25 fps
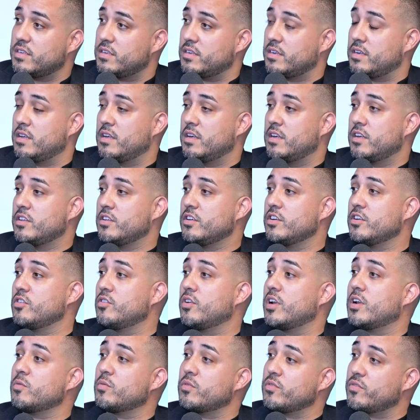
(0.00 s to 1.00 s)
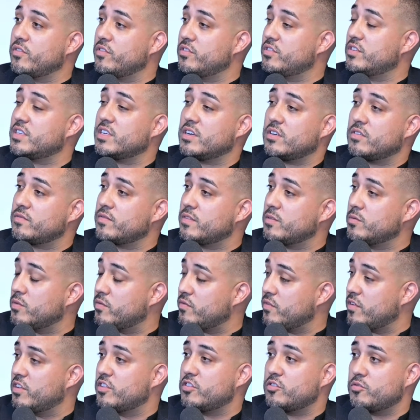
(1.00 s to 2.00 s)
and you can do that with yourself and
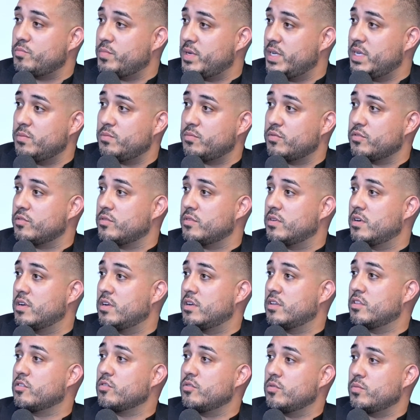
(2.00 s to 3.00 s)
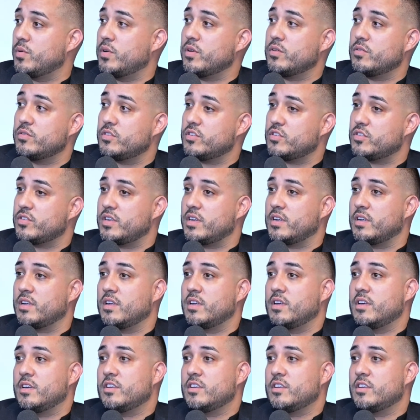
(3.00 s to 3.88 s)
with other people through poetry.